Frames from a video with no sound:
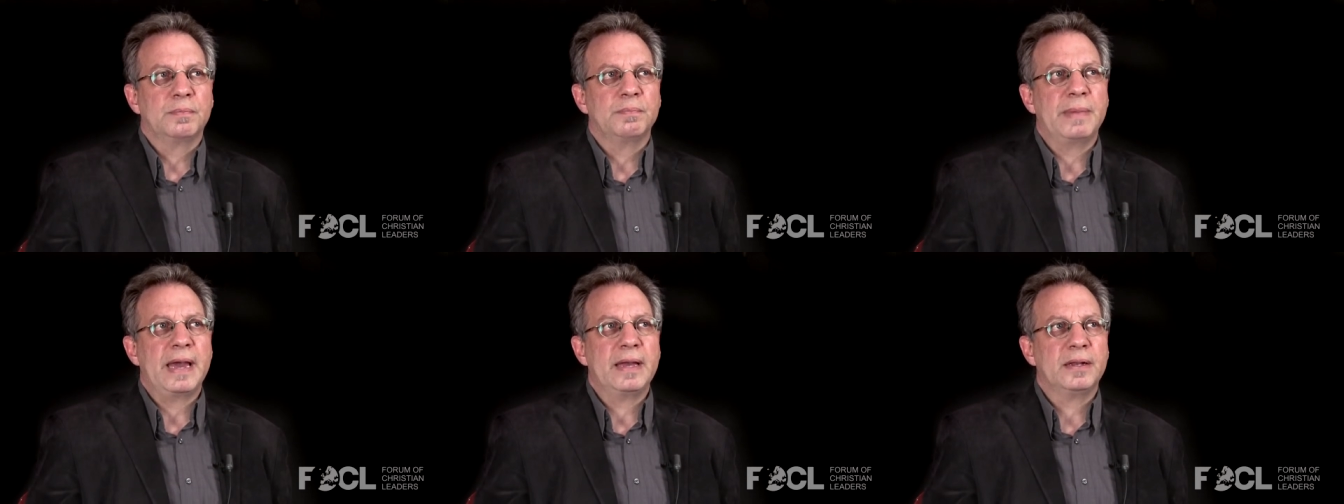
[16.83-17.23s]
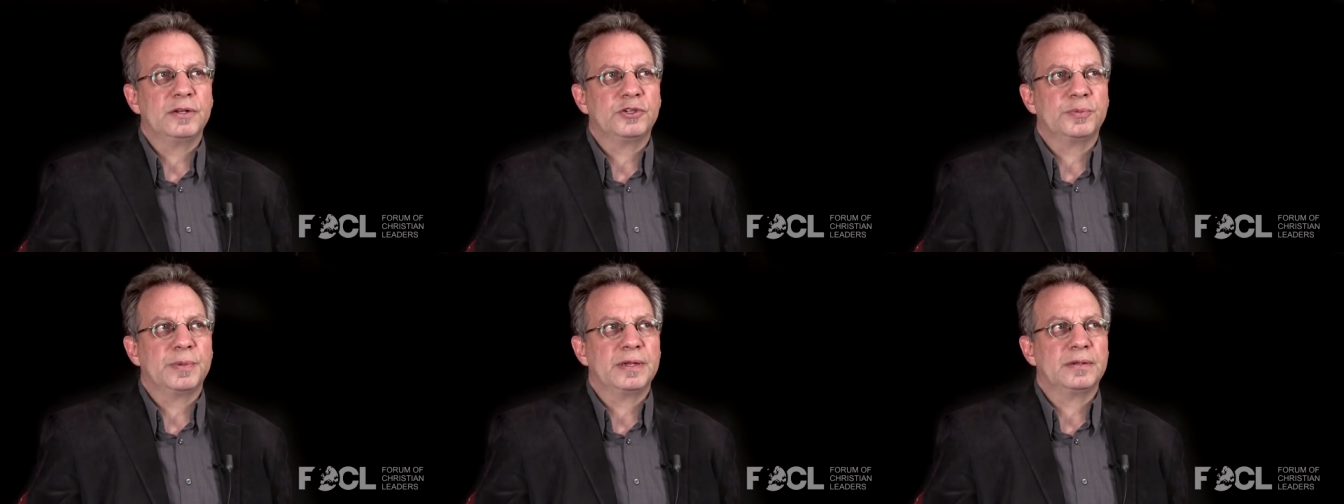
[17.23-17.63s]

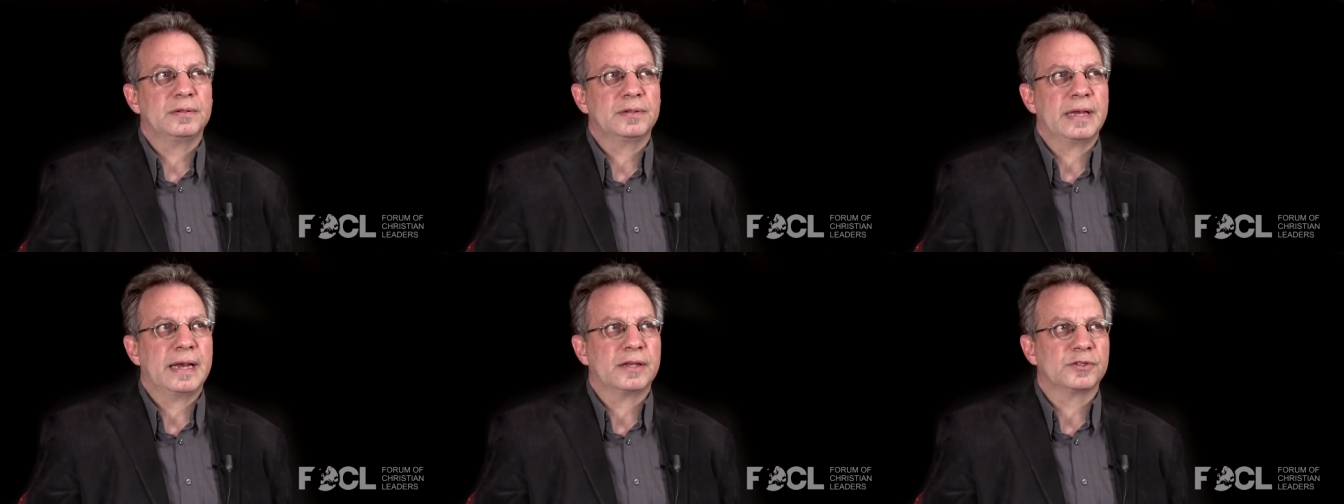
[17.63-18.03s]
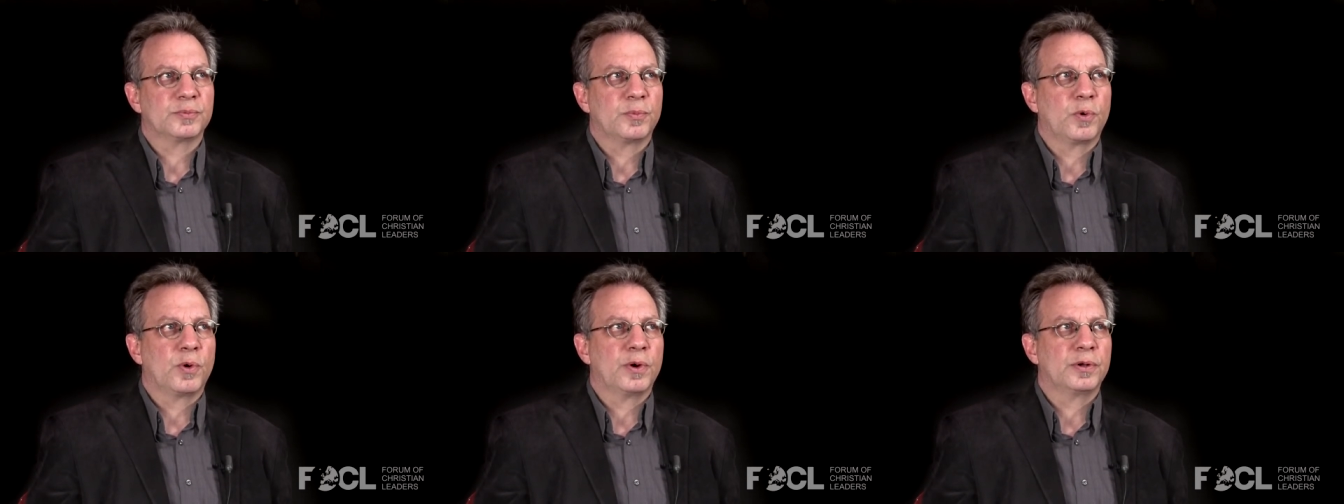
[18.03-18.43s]
Management has
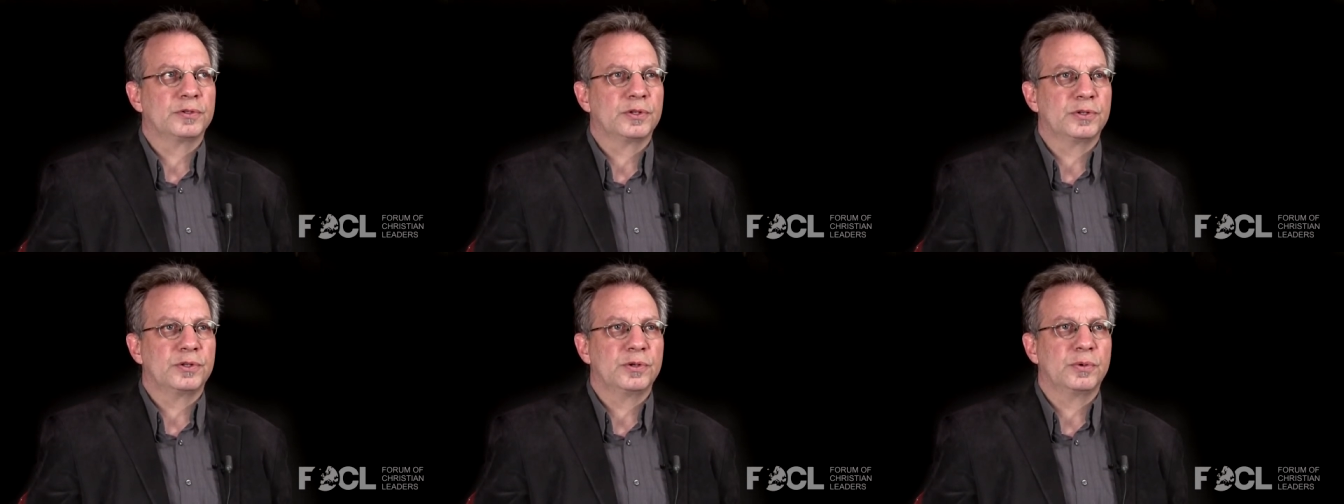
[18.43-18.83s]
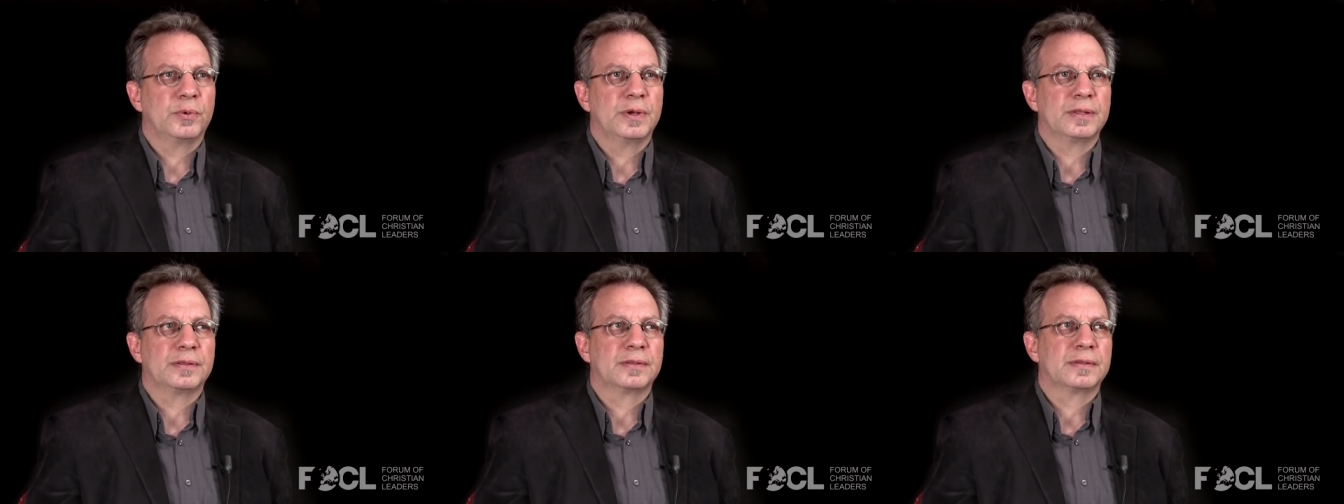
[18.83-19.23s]
more to do
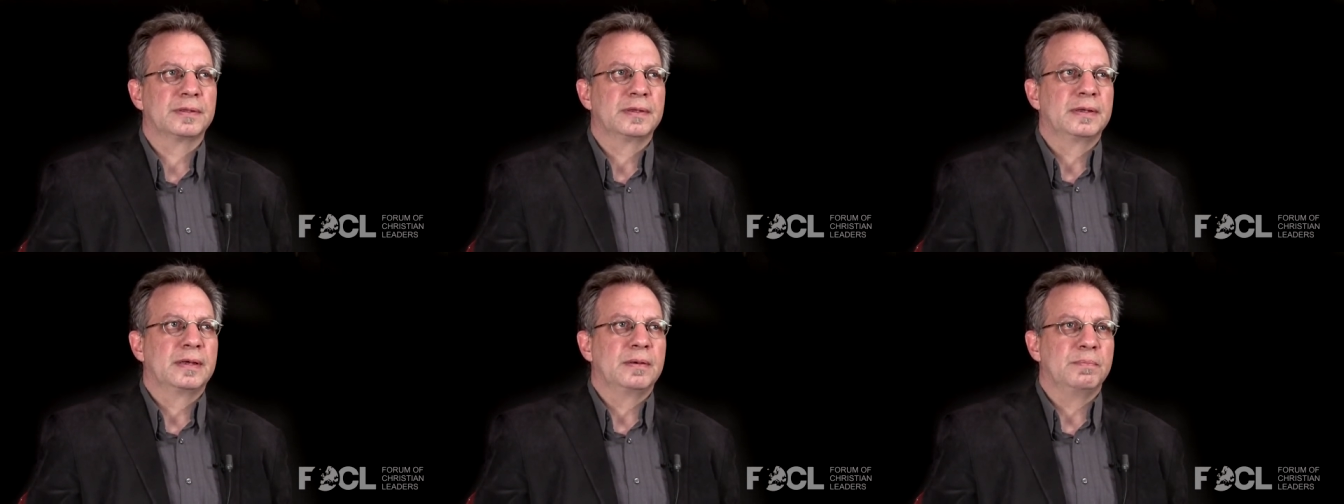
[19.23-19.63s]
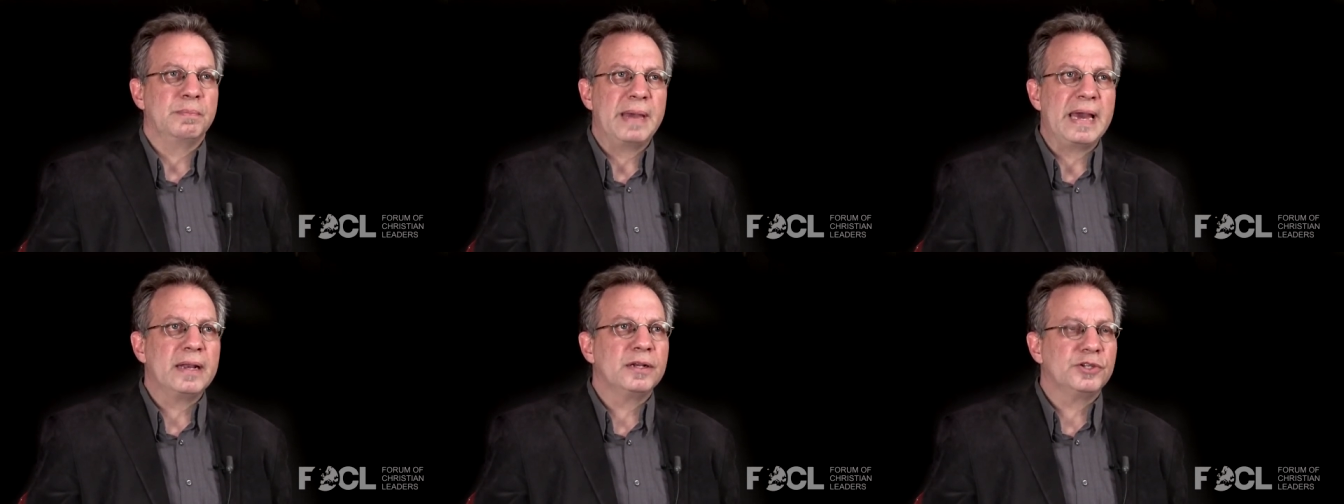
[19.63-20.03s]
with
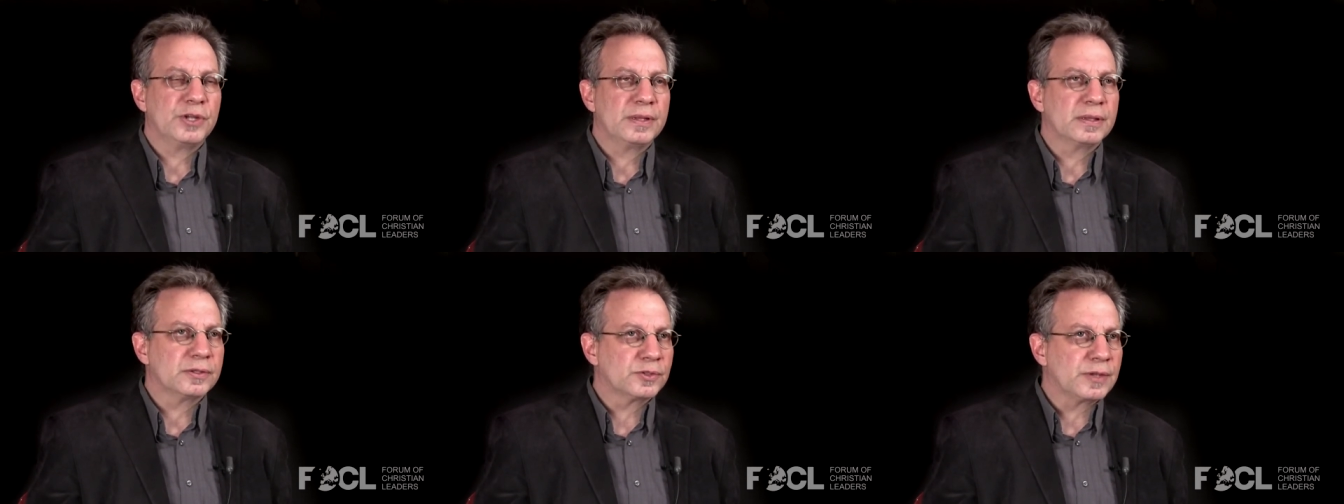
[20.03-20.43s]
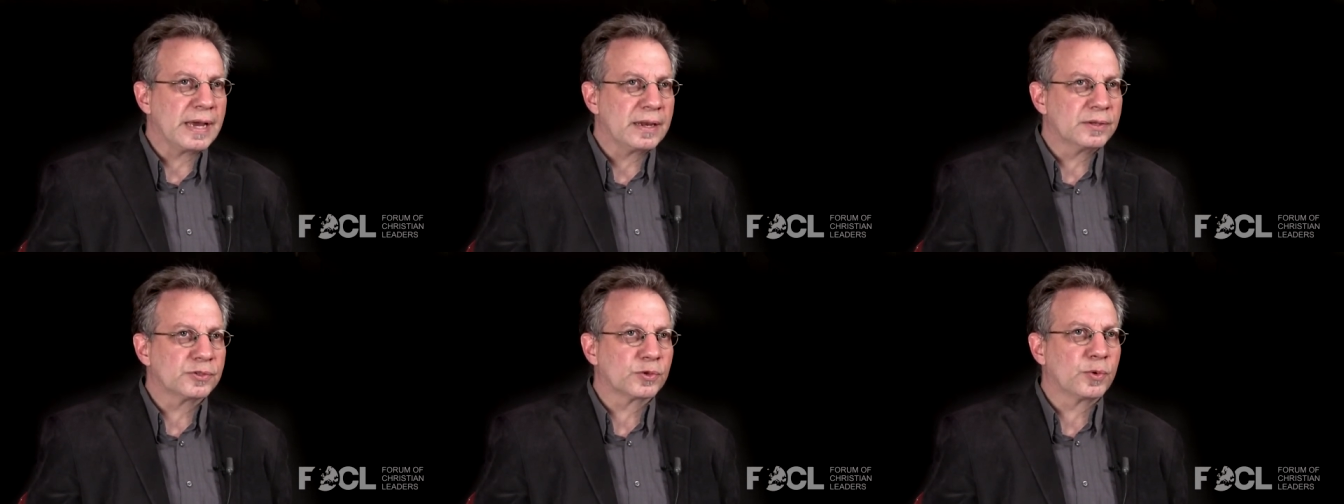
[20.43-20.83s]
managing the
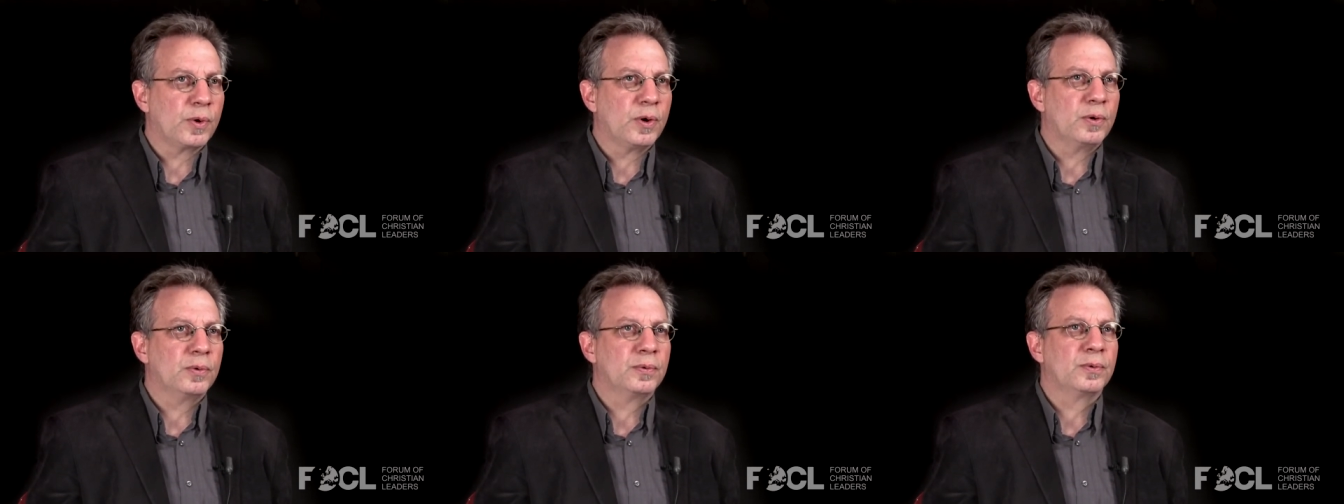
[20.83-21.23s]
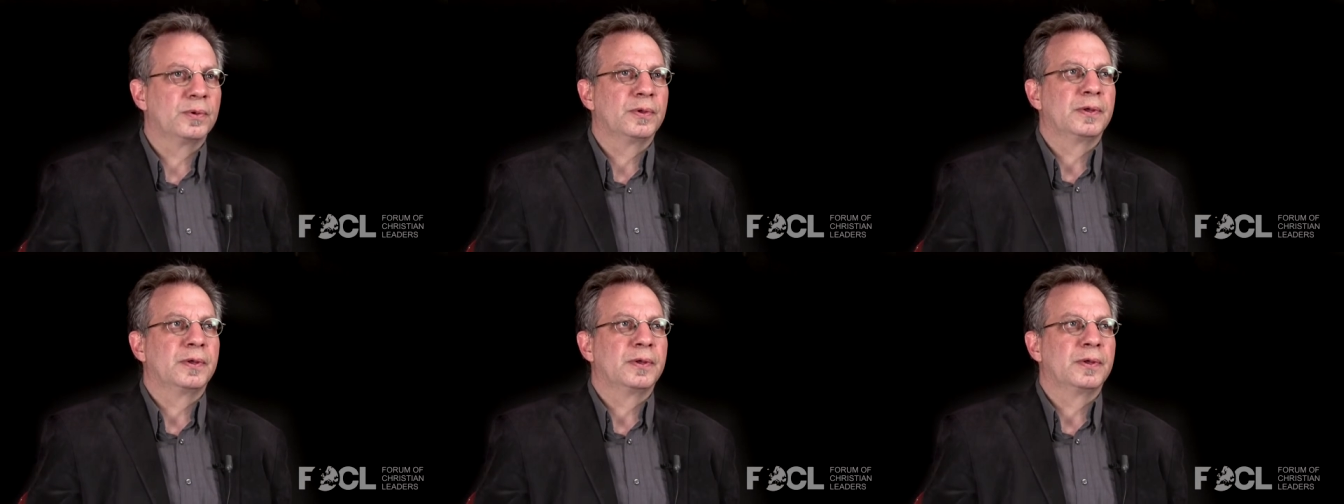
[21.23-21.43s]
status quo,